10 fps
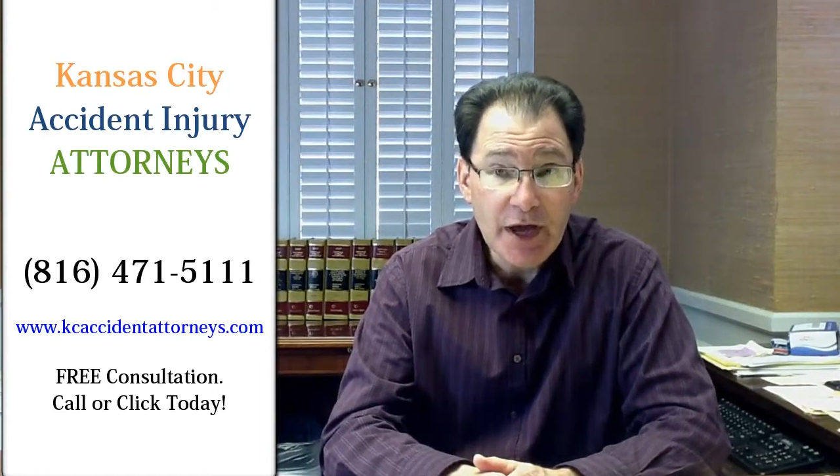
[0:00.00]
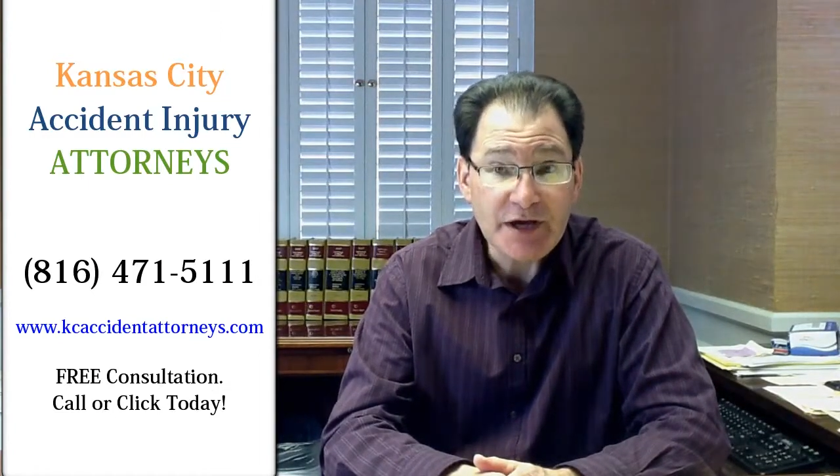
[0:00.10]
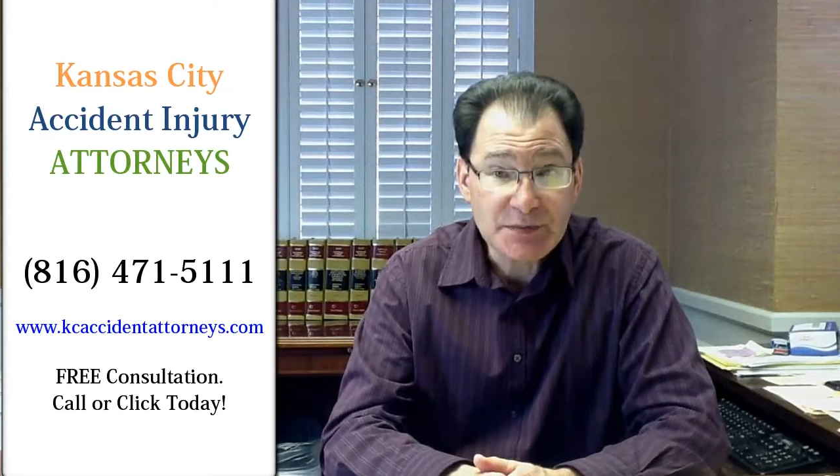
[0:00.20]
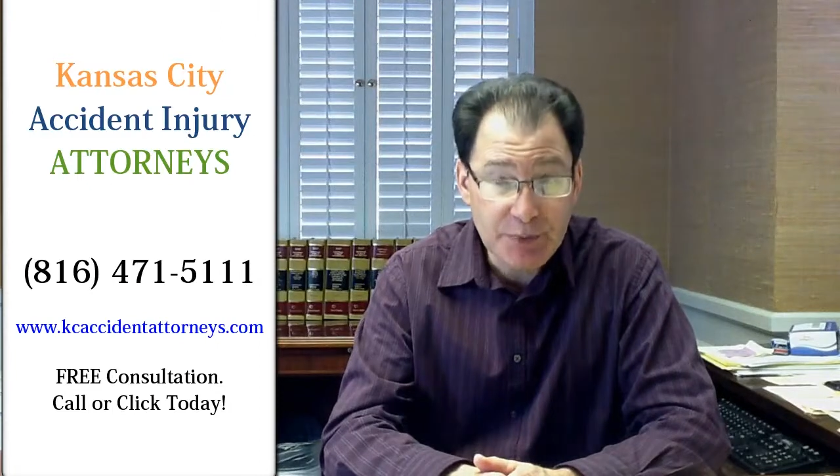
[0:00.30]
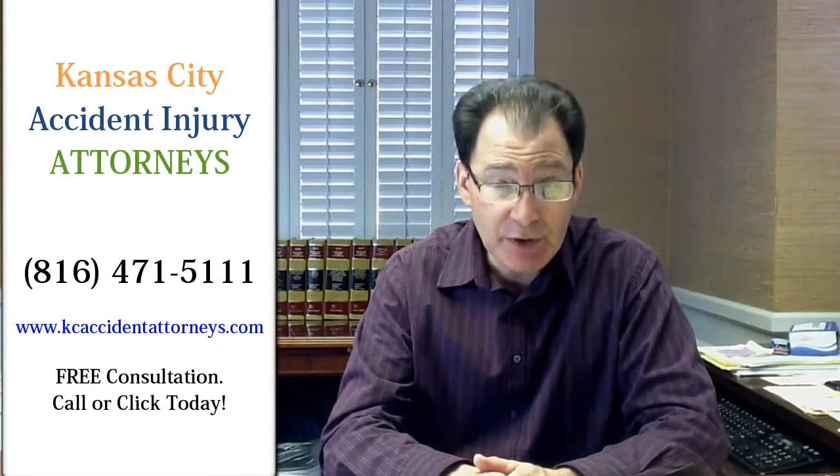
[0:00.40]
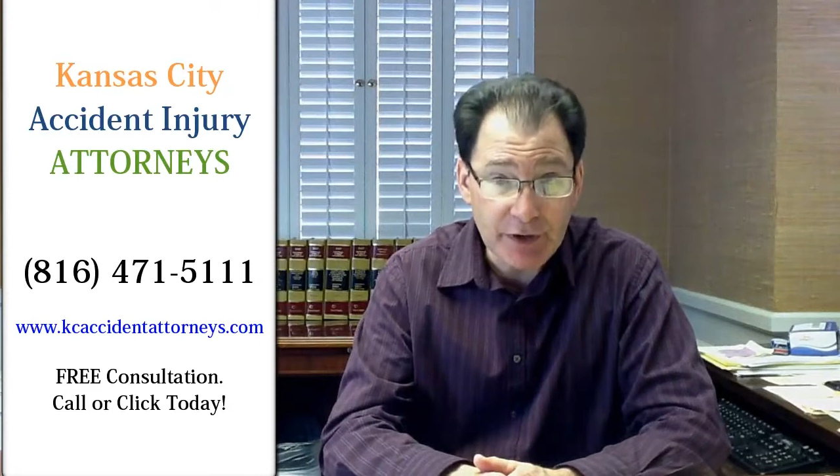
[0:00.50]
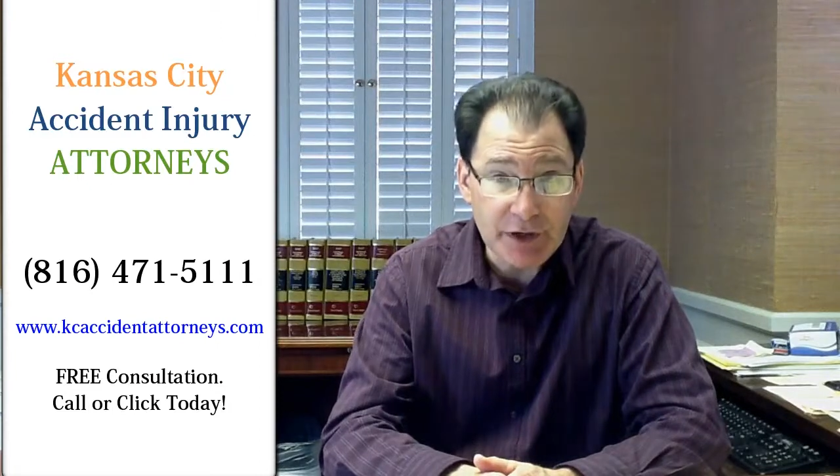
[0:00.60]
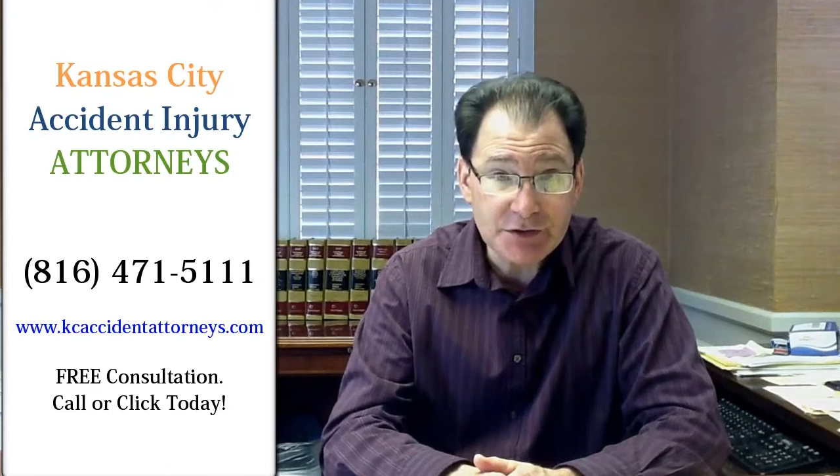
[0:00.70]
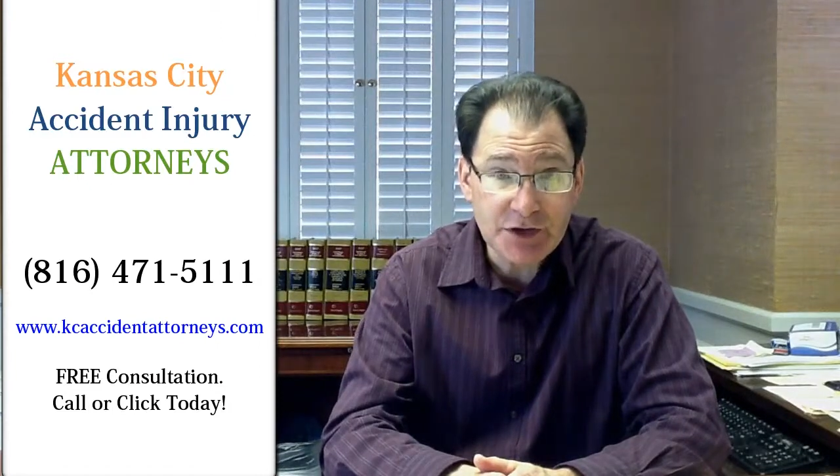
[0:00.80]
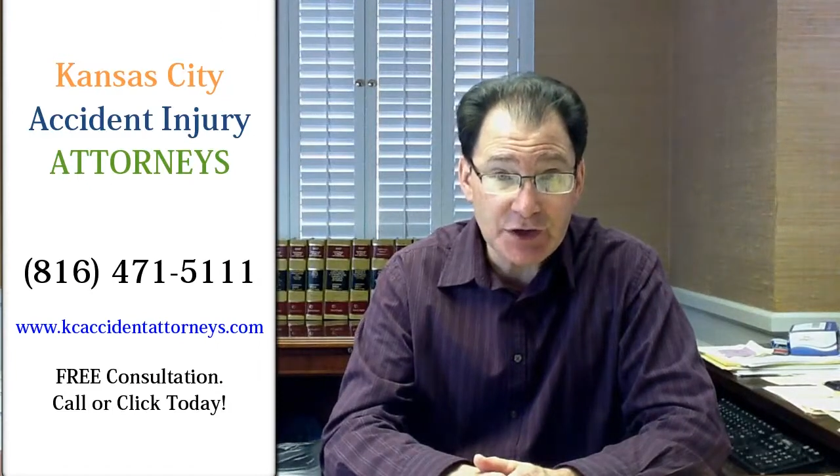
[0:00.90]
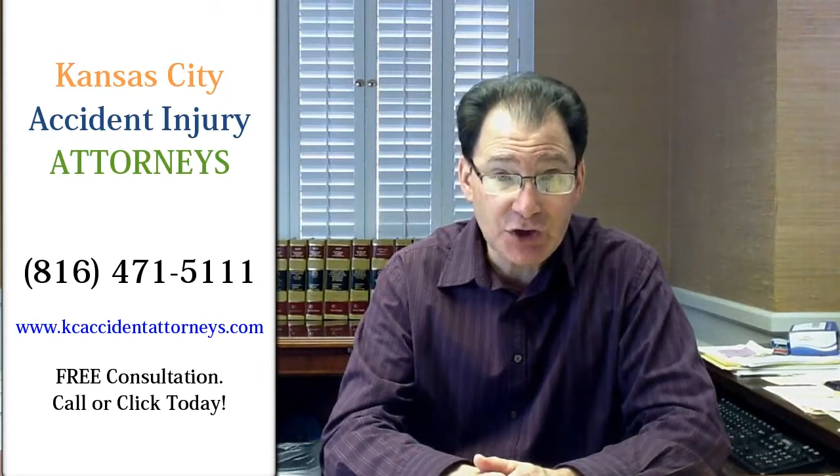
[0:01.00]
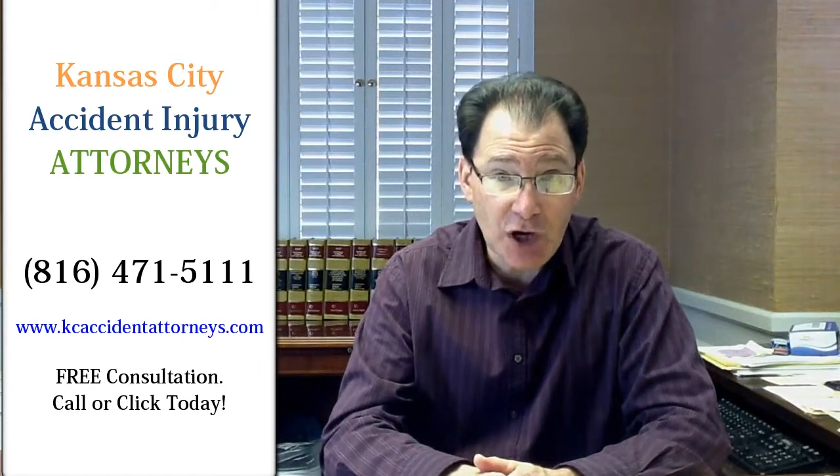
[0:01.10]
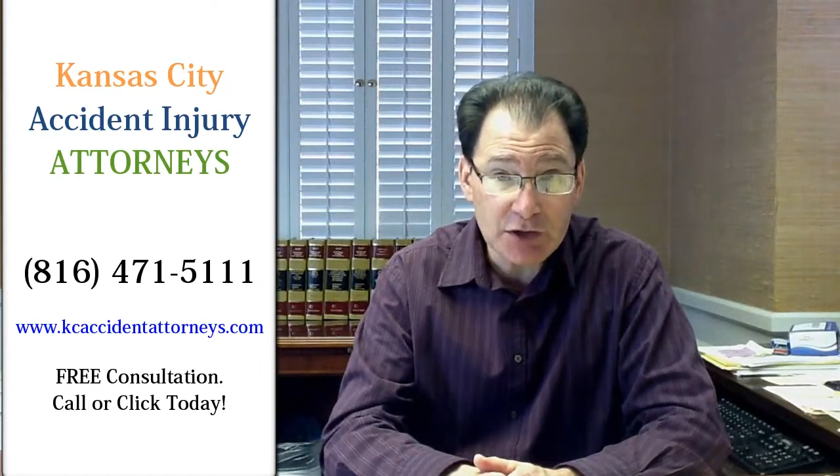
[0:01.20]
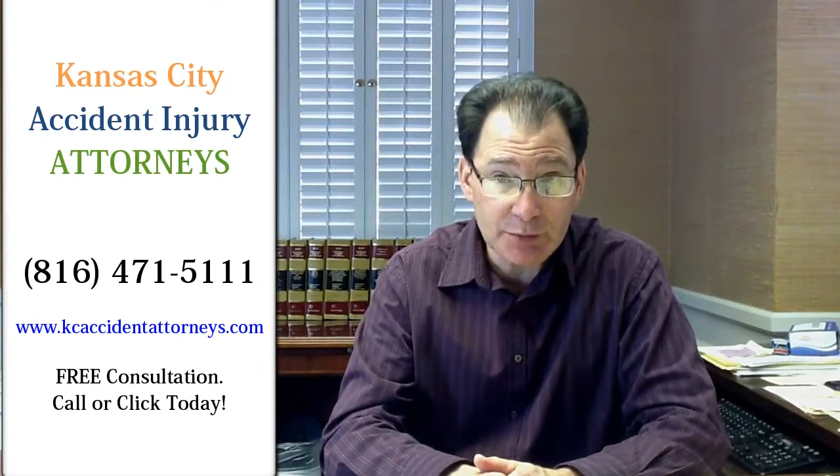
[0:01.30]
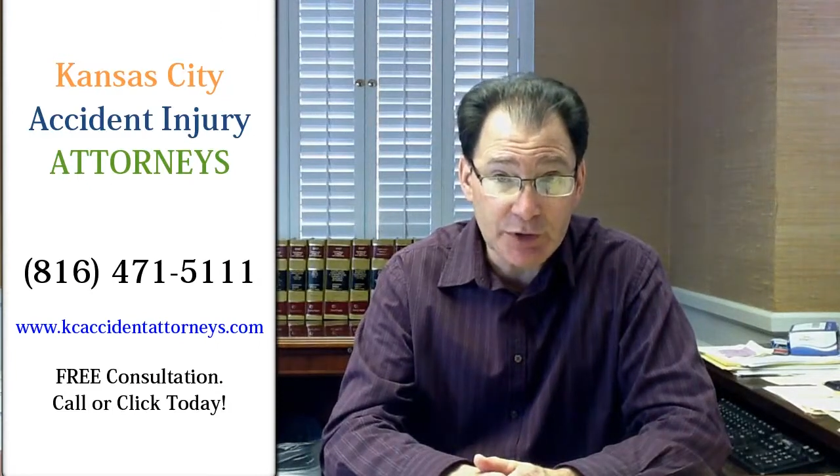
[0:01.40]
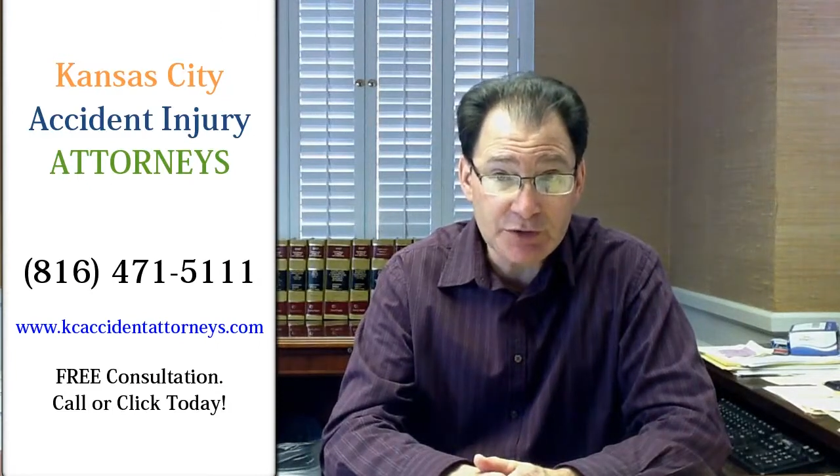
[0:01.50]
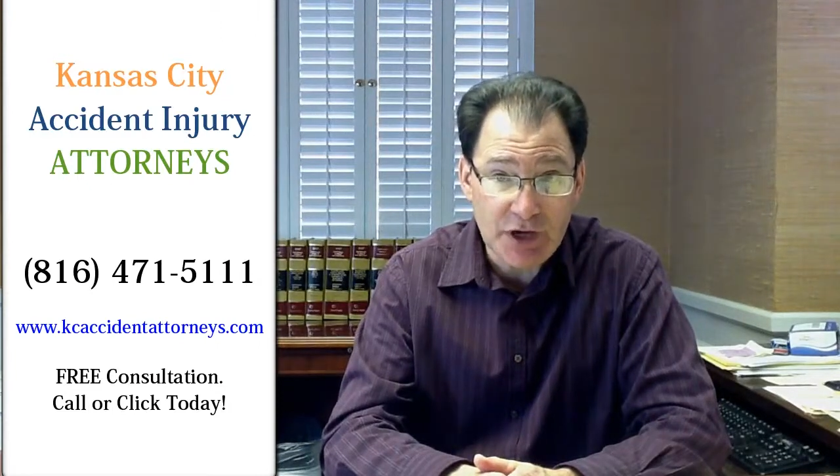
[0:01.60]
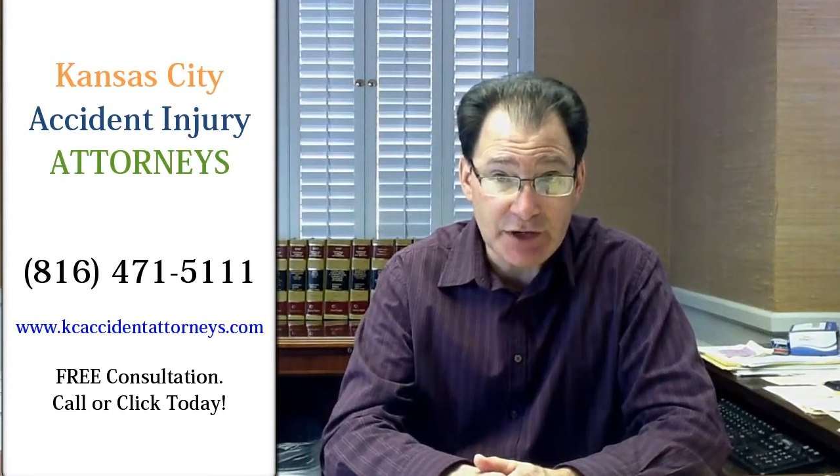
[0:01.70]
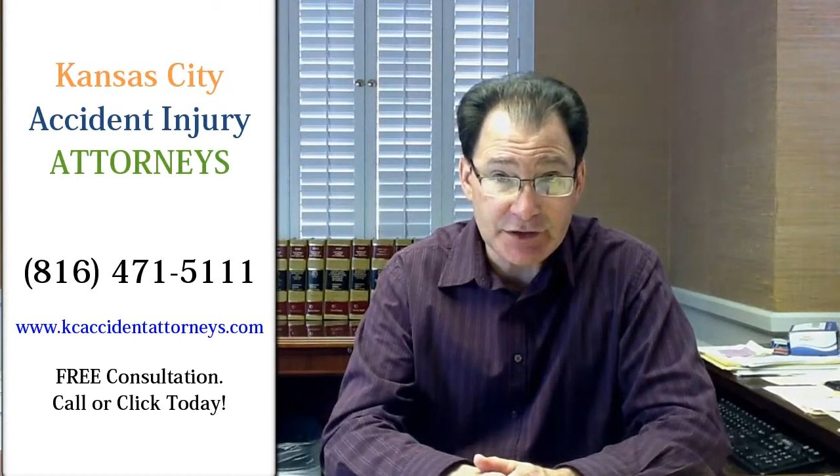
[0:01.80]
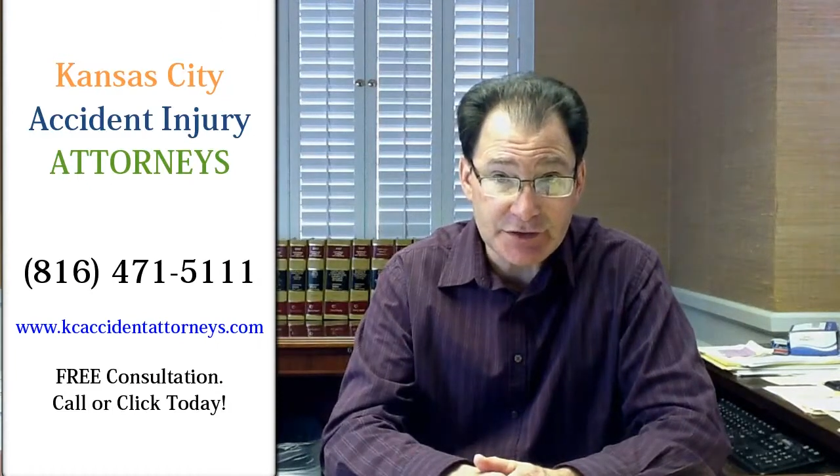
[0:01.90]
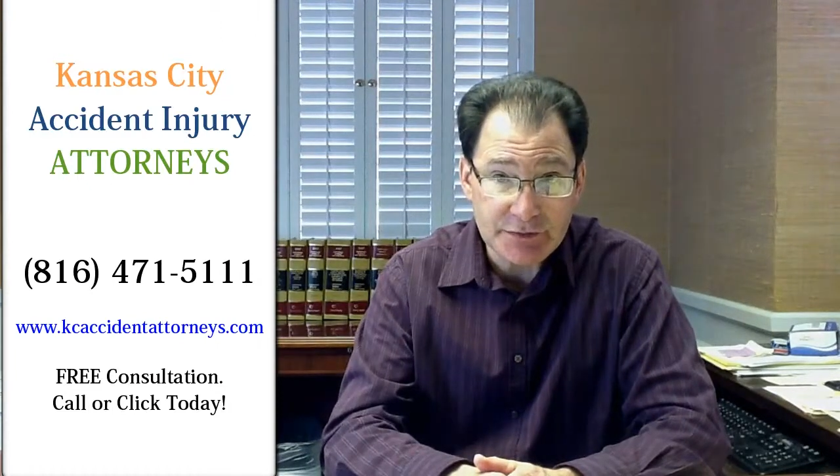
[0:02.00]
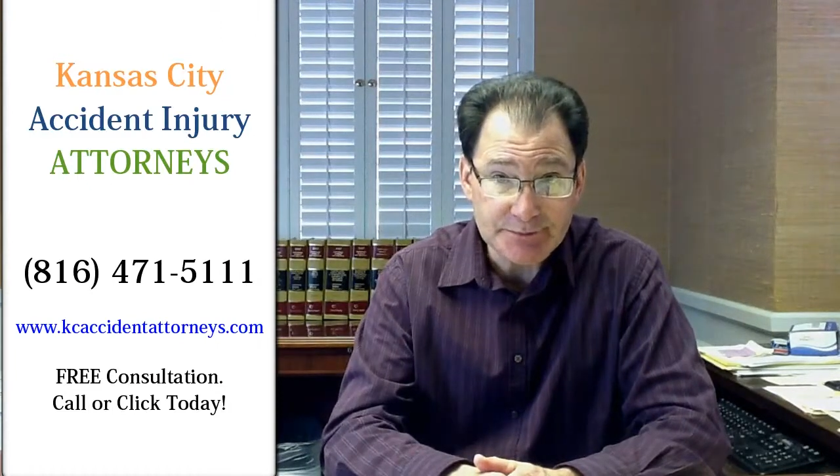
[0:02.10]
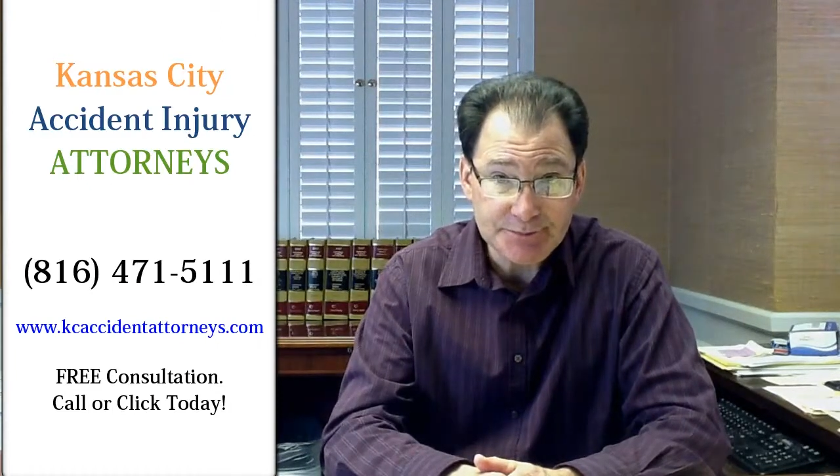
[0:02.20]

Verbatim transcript: experienced in child abuse cases.